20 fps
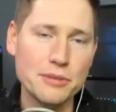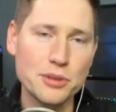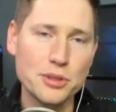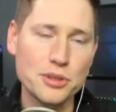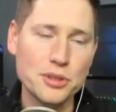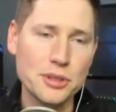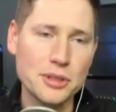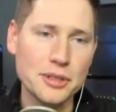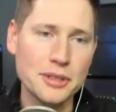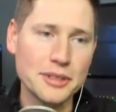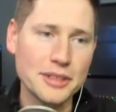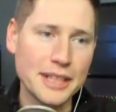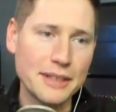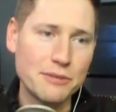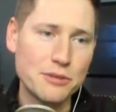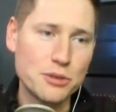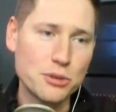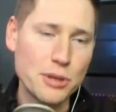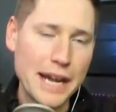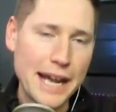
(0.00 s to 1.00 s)
for sure.
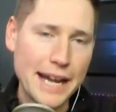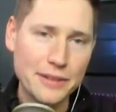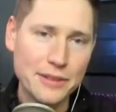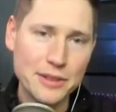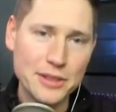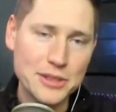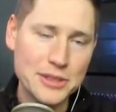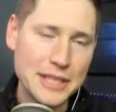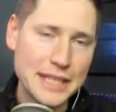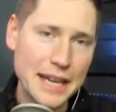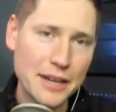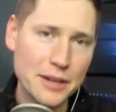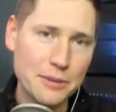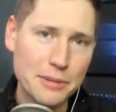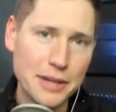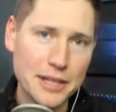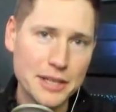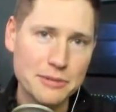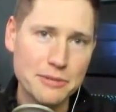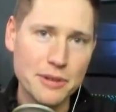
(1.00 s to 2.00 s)
I've dragged this thing out
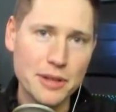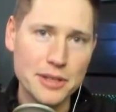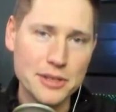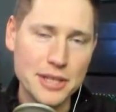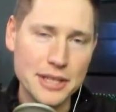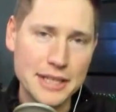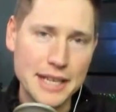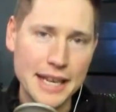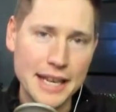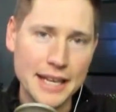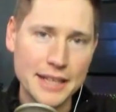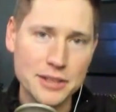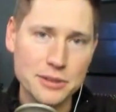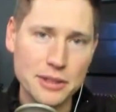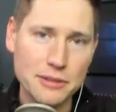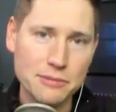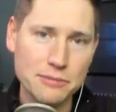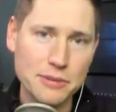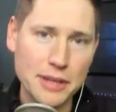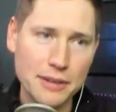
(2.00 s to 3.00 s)
about as far as I can,
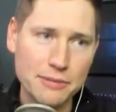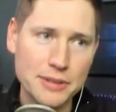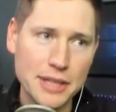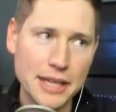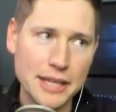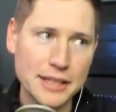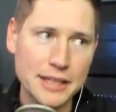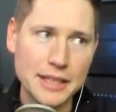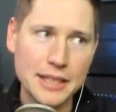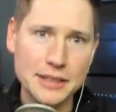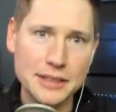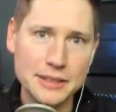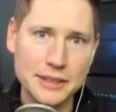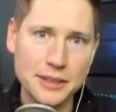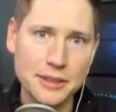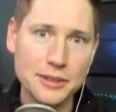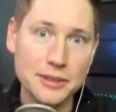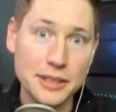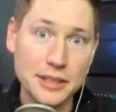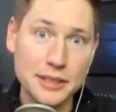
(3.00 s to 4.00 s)
so I've got to get it in
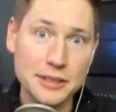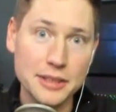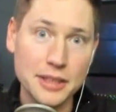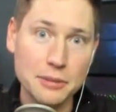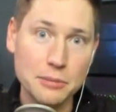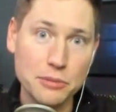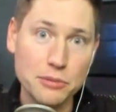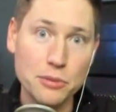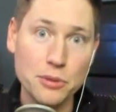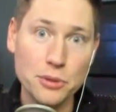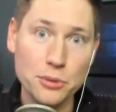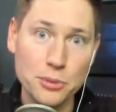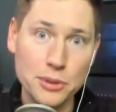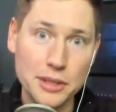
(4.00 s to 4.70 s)
gear and get it done before the